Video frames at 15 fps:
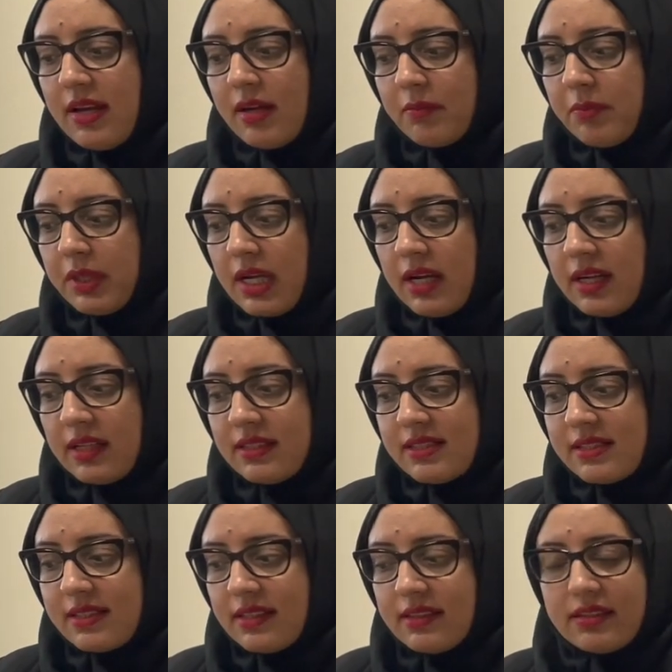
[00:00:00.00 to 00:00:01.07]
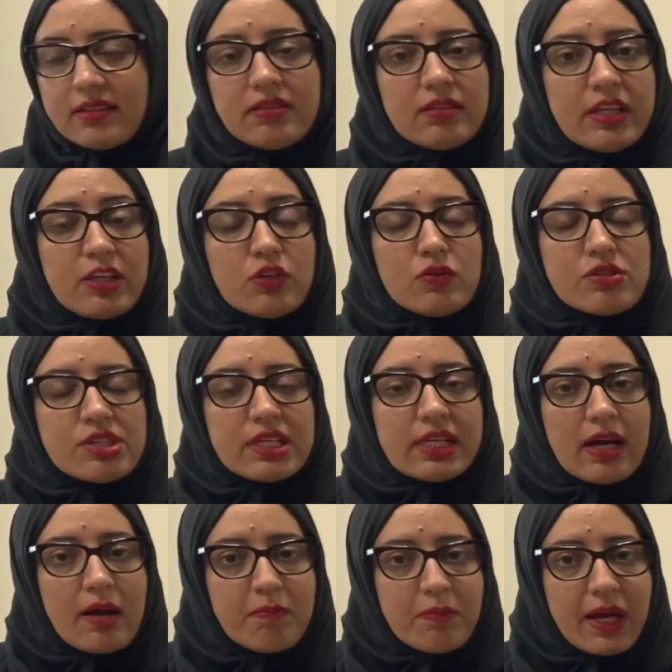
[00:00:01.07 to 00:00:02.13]
because they usually
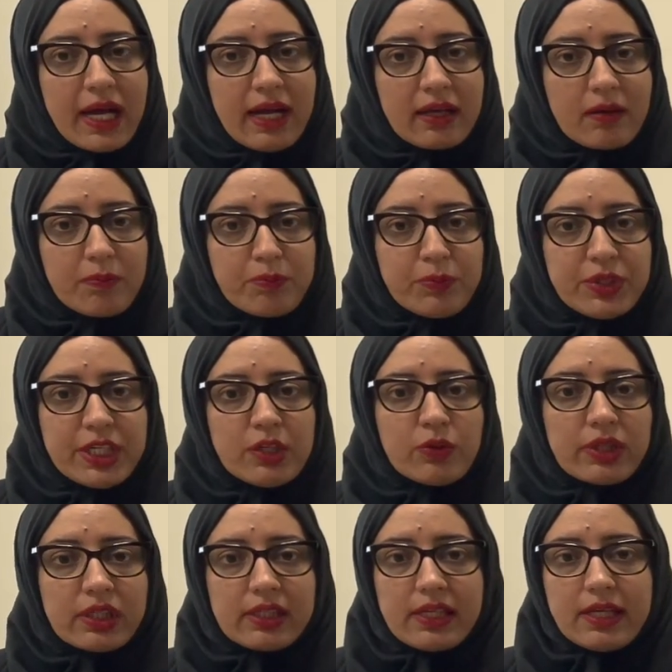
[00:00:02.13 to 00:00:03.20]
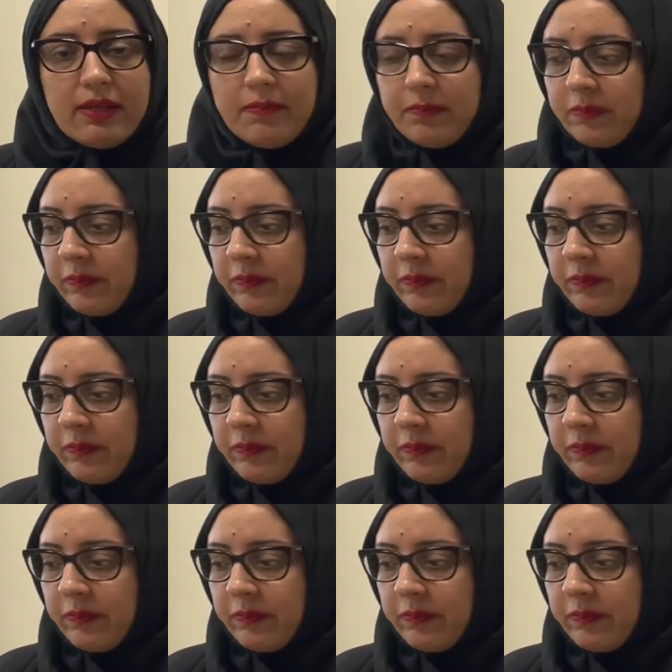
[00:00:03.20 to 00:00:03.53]
come back pretty quickly